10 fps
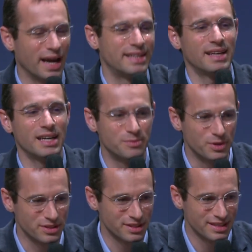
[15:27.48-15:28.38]

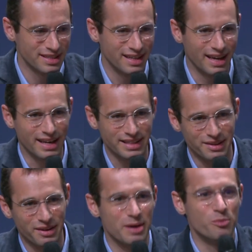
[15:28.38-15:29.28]
excitement and
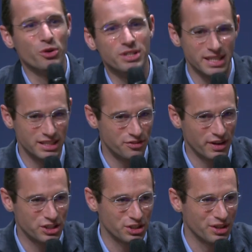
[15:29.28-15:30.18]
employee
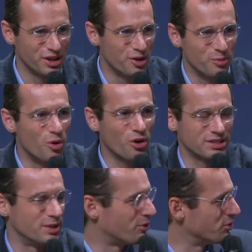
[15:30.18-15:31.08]
satisfaction more
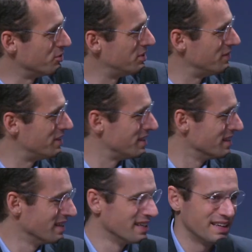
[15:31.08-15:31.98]
than
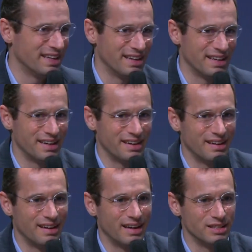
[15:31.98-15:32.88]
productivity.
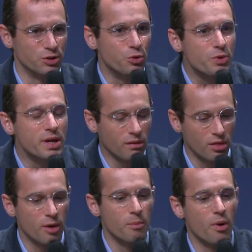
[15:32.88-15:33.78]
And the real
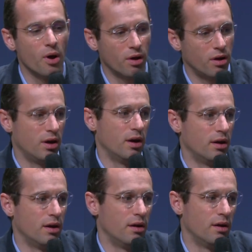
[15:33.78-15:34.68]

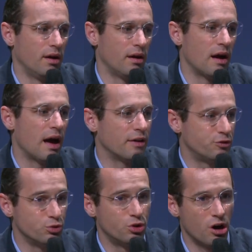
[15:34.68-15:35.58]
number
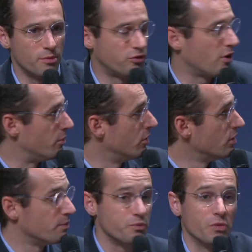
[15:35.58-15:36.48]
have to come from
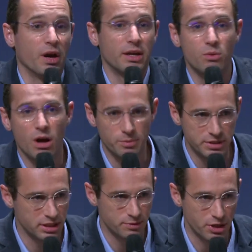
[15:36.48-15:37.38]
regular
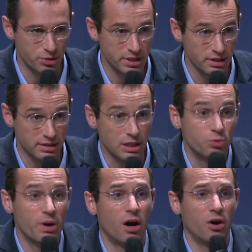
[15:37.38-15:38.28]
business metrics
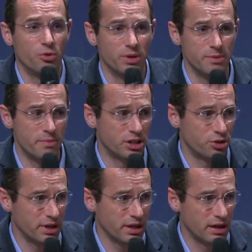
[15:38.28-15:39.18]
that we are already
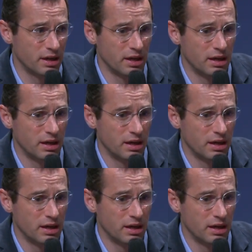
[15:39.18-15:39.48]
measuring.